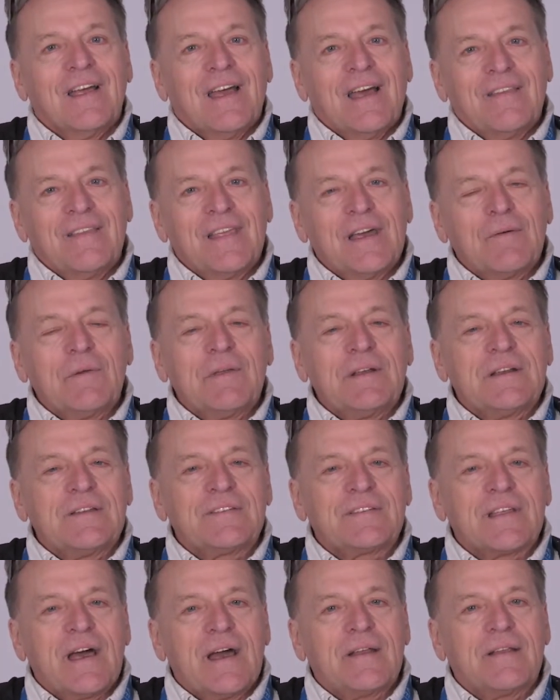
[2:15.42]
And then we
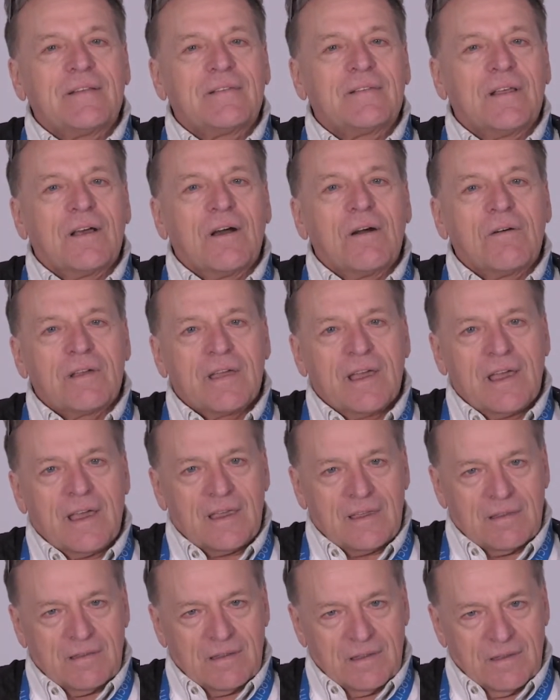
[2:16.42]
decided,
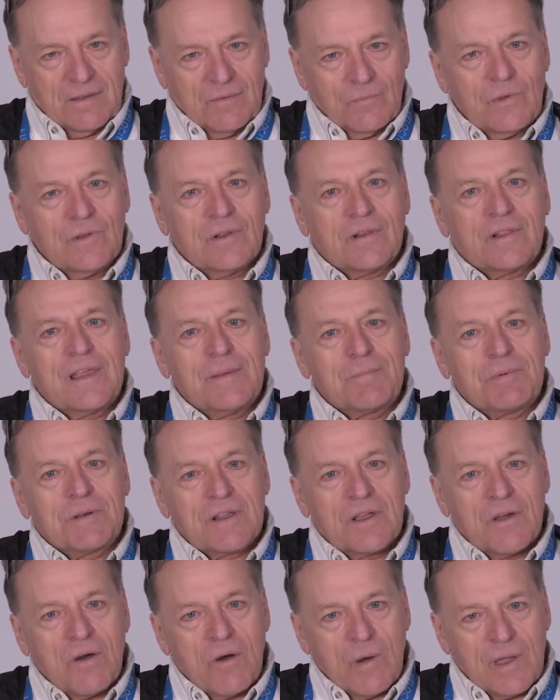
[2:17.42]
okay, we'll keep
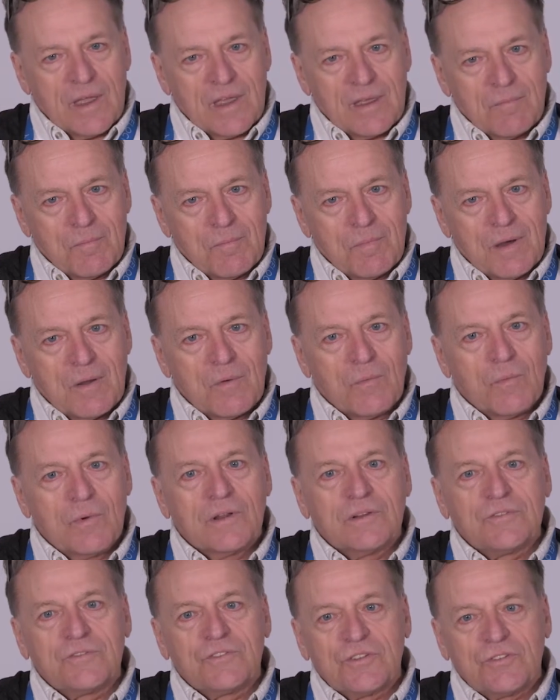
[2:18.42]
it going, but
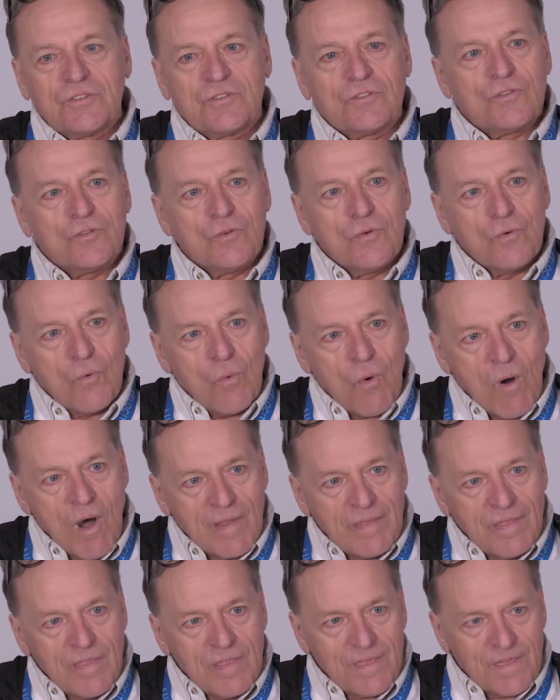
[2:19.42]
we'll just do
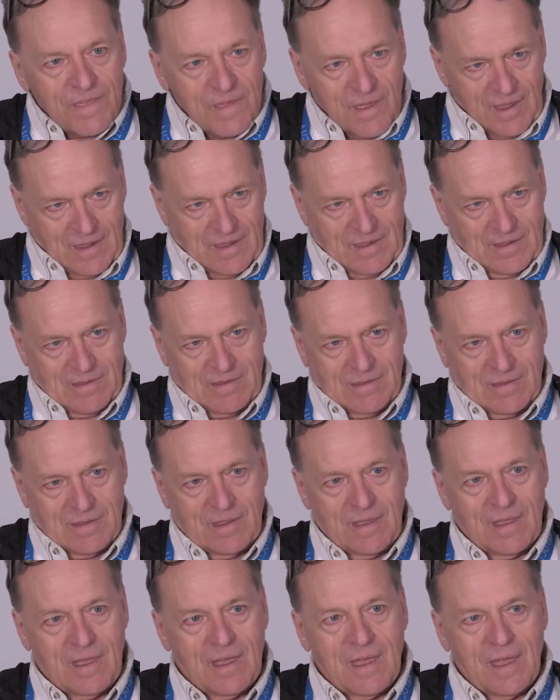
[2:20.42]
one thing
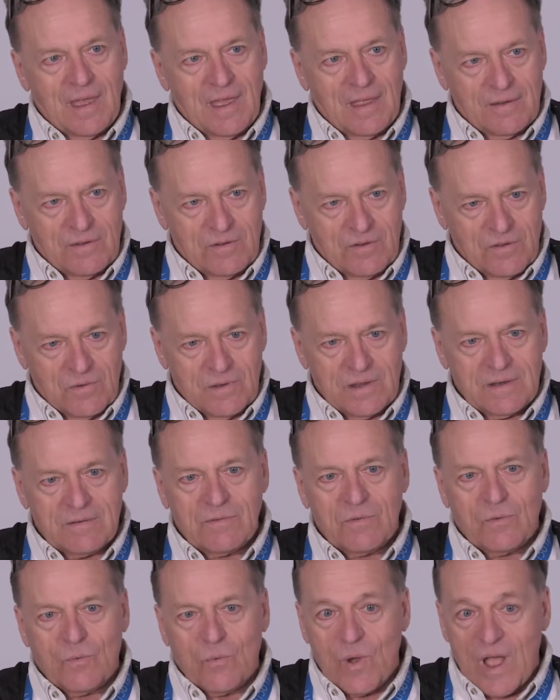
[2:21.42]
and do it
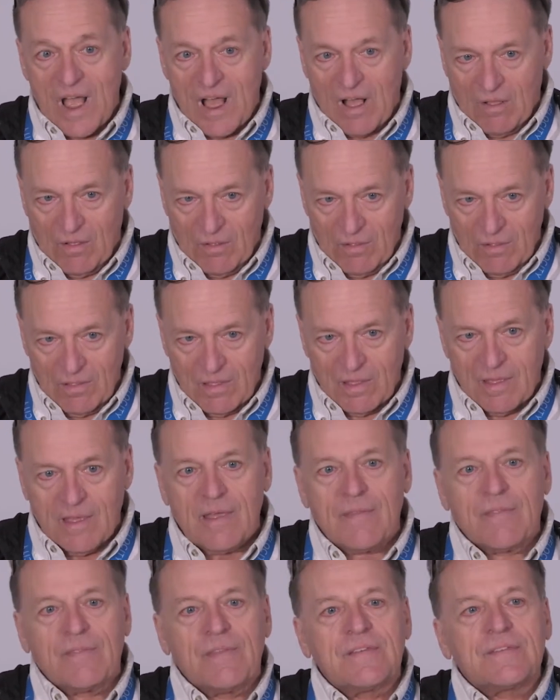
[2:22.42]
well.
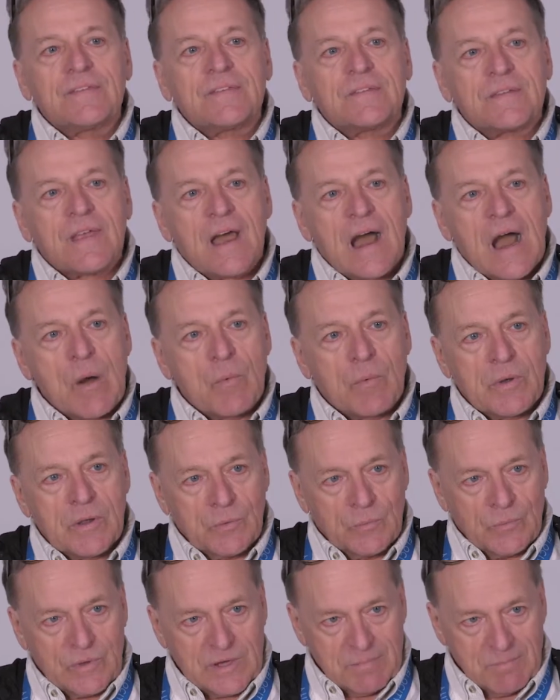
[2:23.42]
And this is how
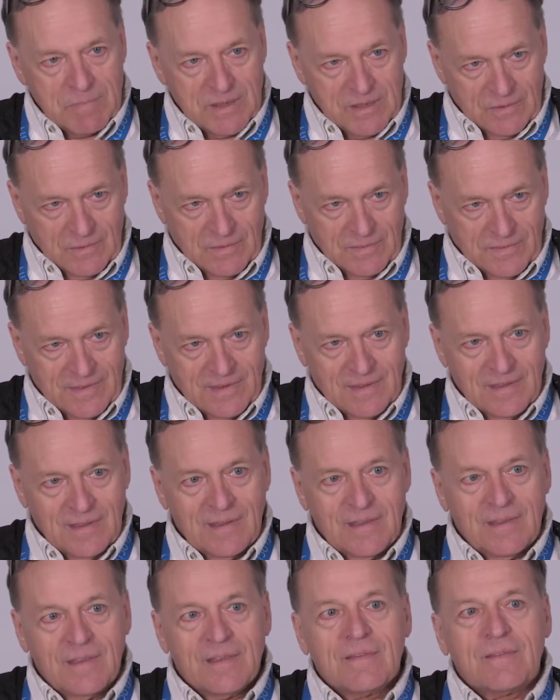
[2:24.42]
we'll rebuild
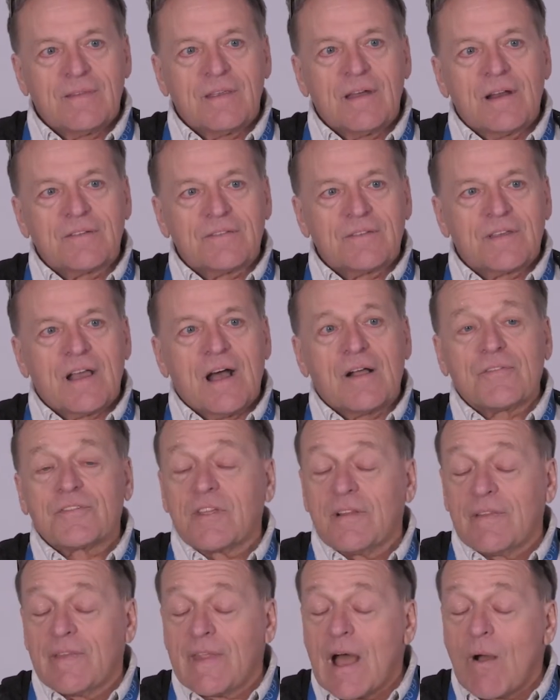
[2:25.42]
the Arts
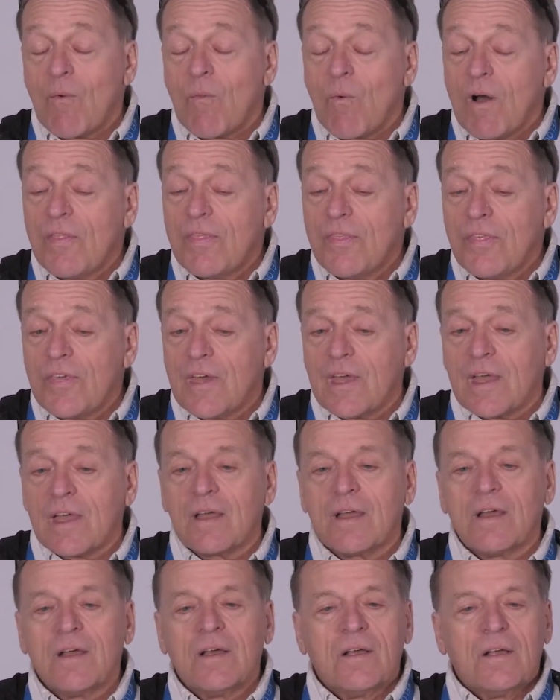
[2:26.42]
Council, and that one
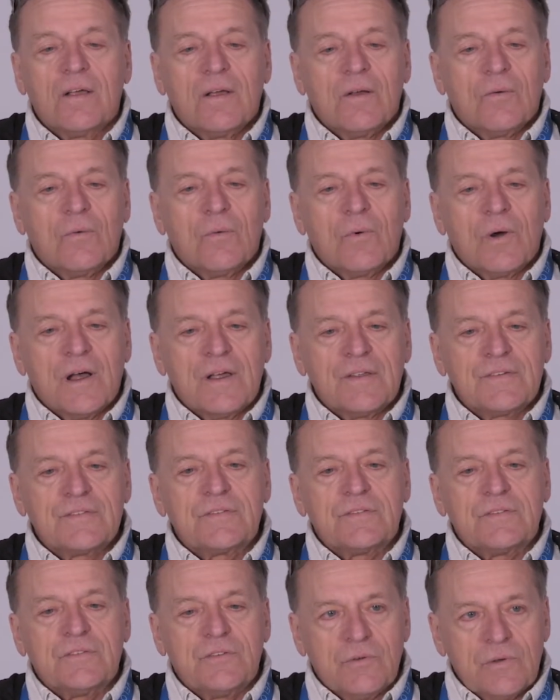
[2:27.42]
thing
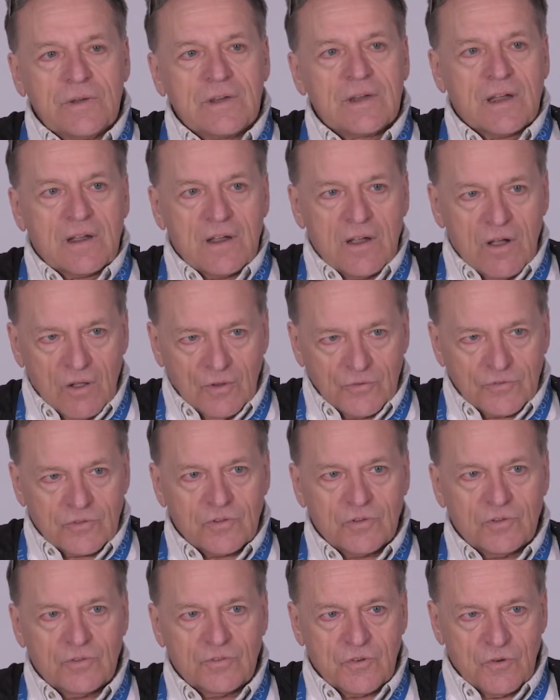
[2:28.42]
was doing a
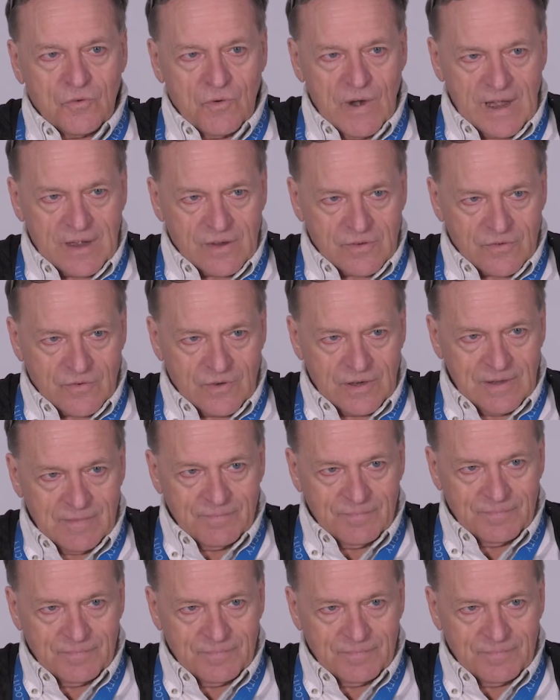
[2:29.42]
cultural directory.